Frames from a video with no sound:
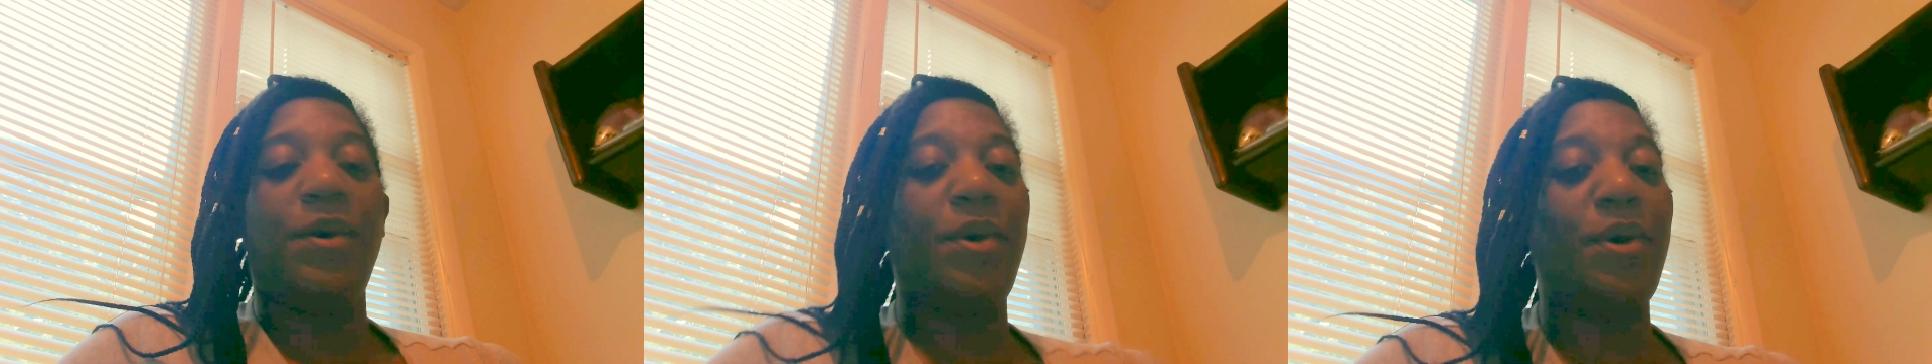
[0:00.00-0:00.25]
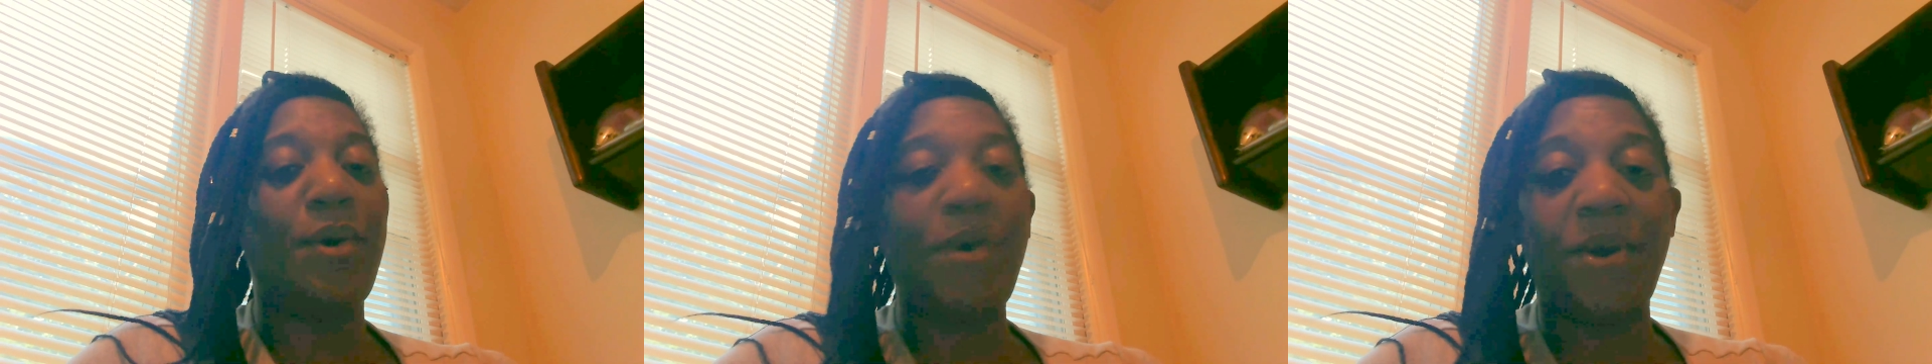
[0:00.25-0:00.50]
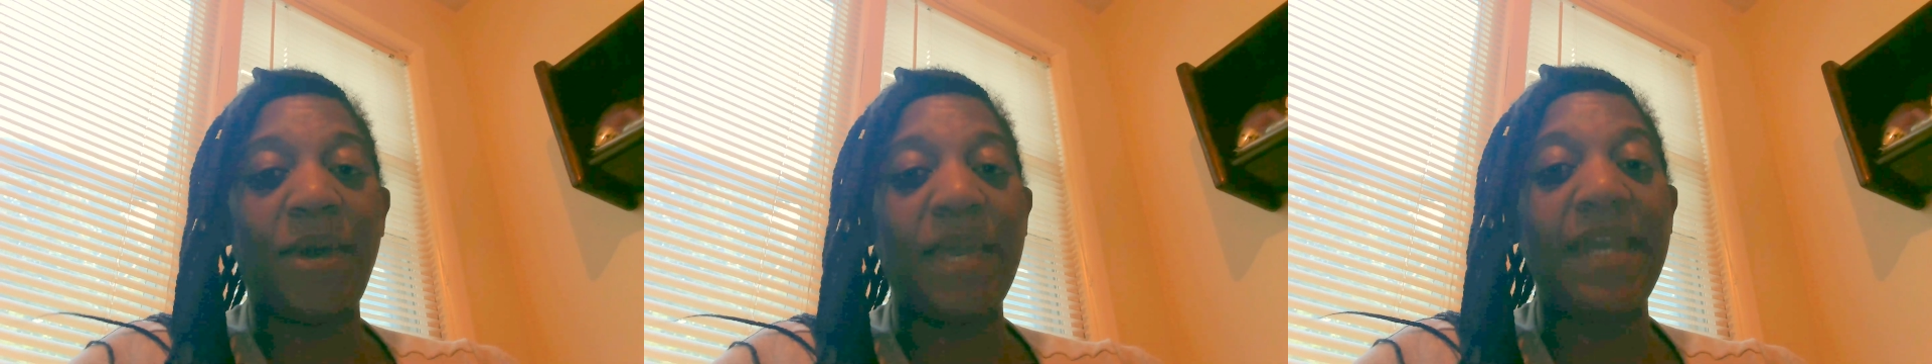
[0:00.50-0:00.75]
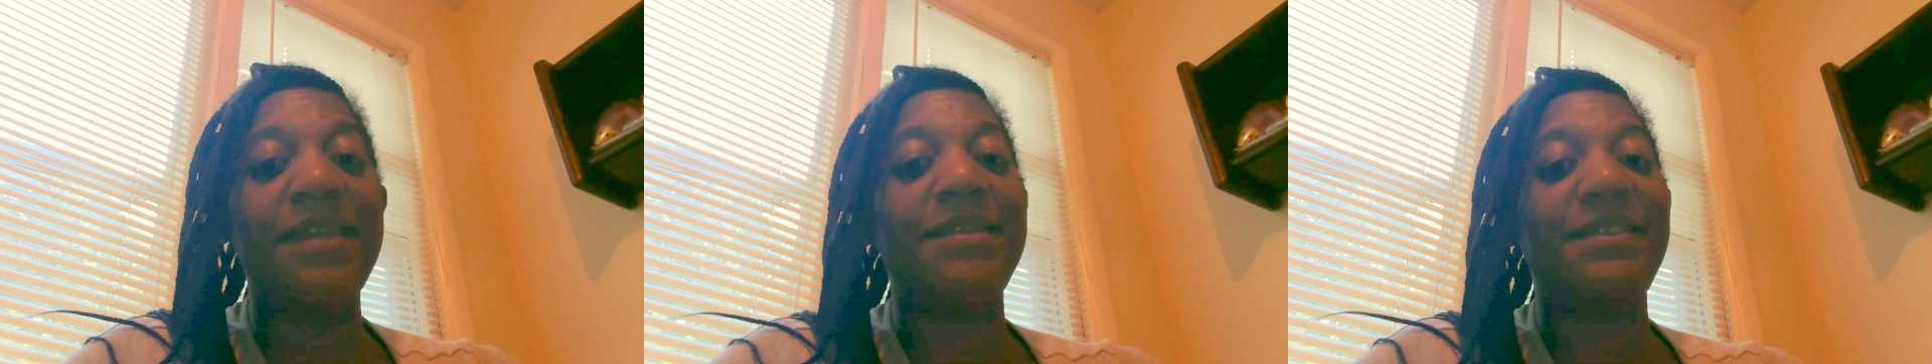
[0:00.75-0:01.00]
Whew,
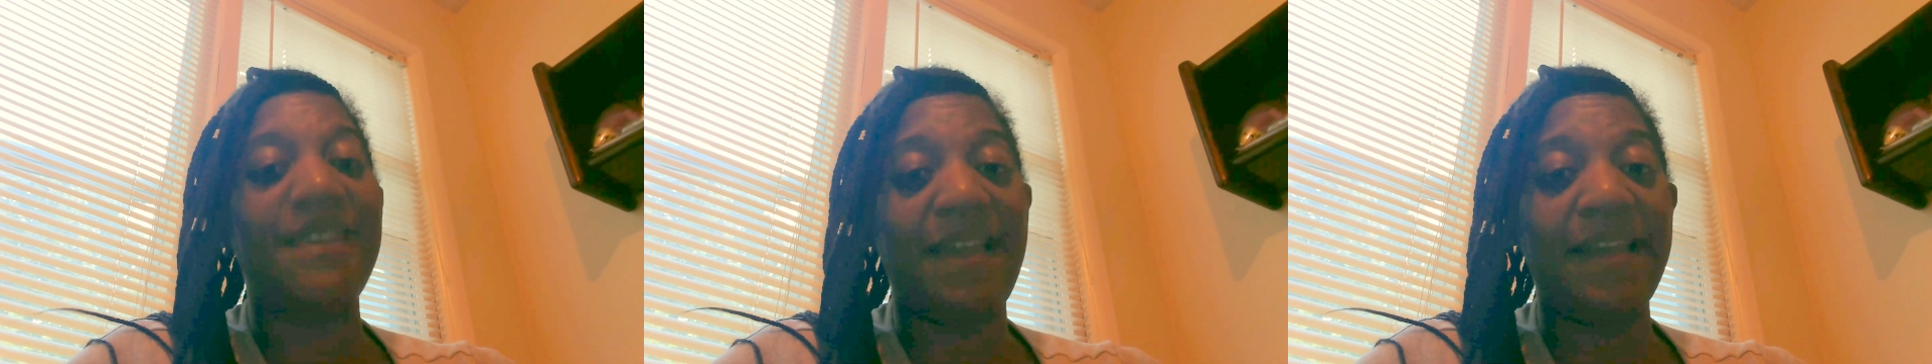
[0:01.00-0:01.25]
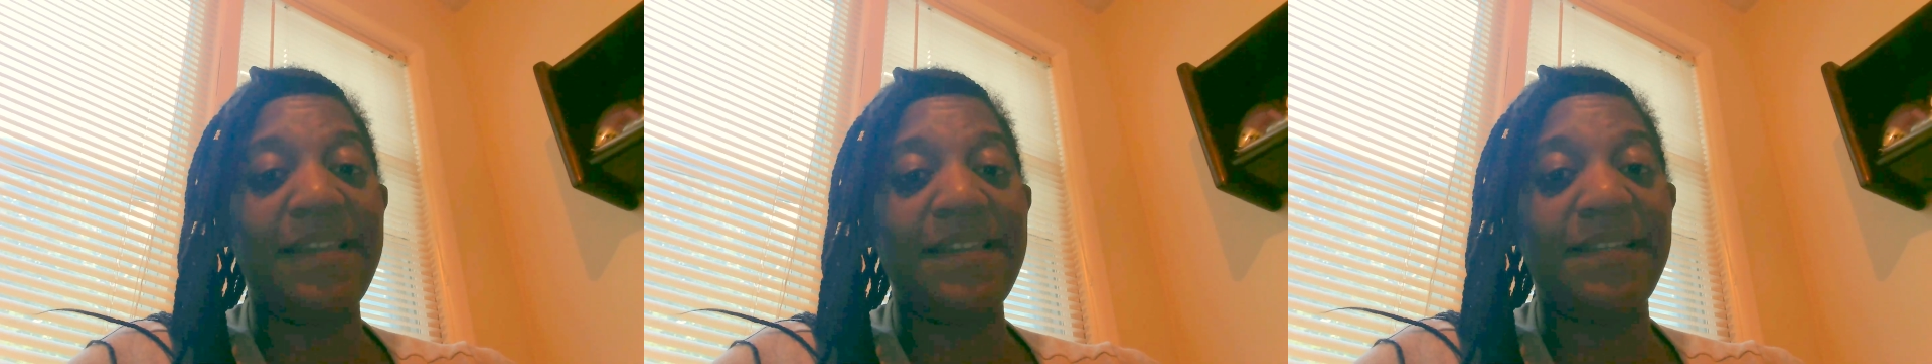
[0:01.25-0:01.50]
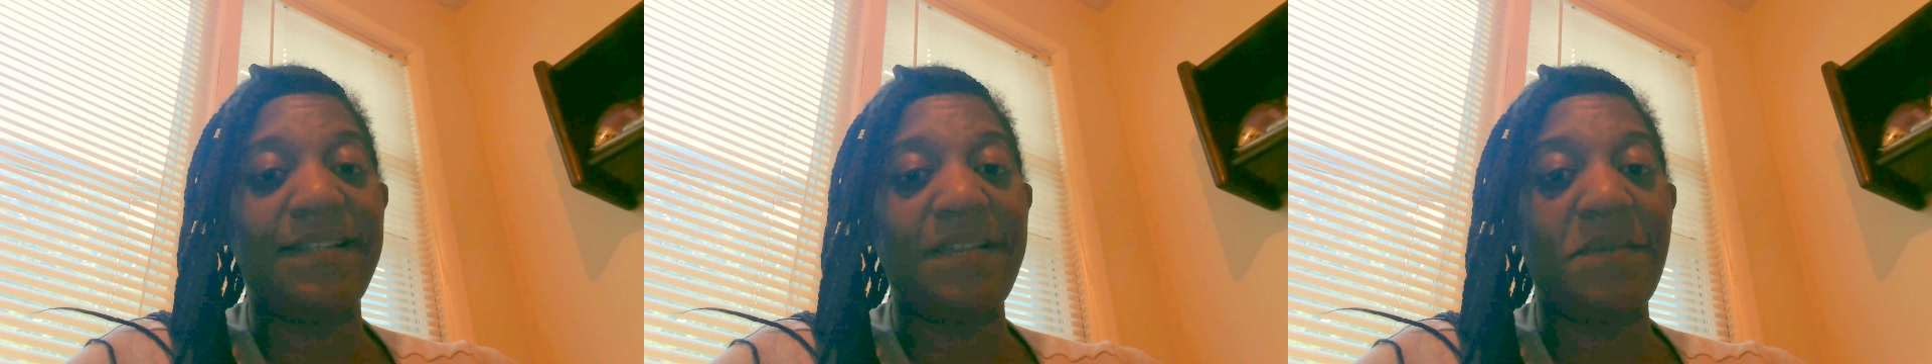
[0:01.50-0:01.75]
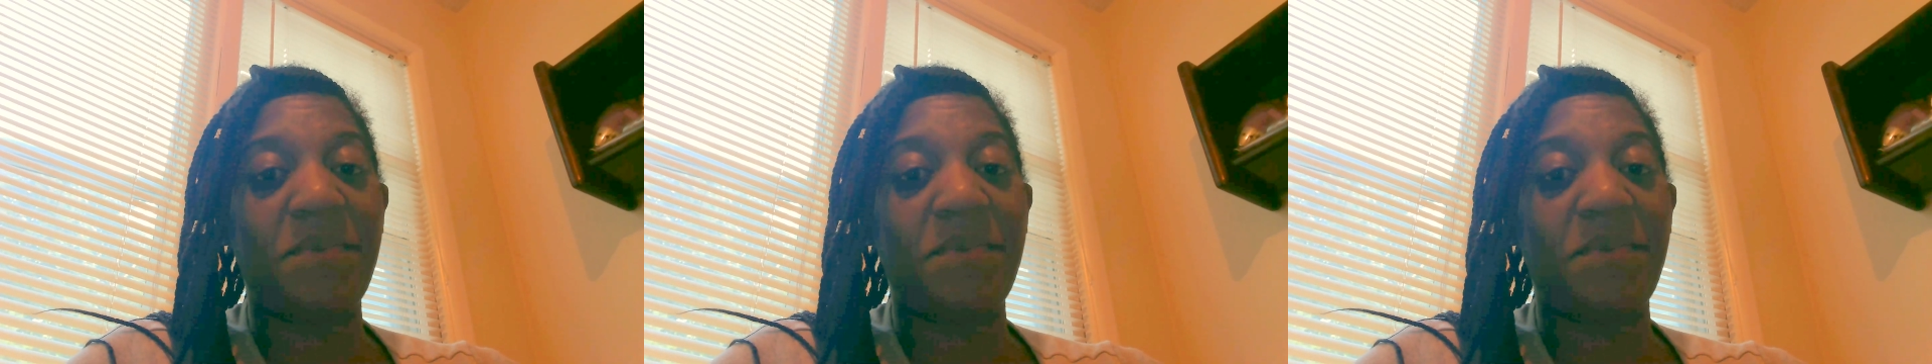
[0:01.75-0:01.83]
it is not easy,